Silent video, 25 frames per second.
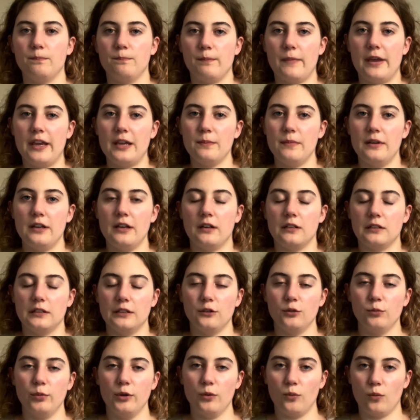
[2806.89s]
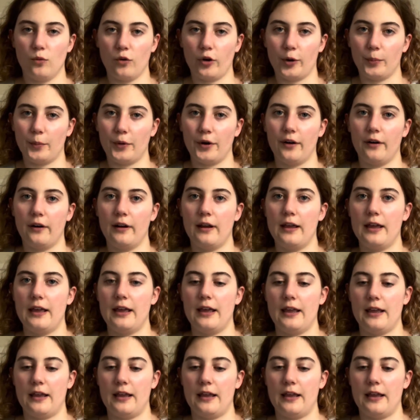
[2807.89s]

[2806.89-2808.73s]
make me a little bit warmer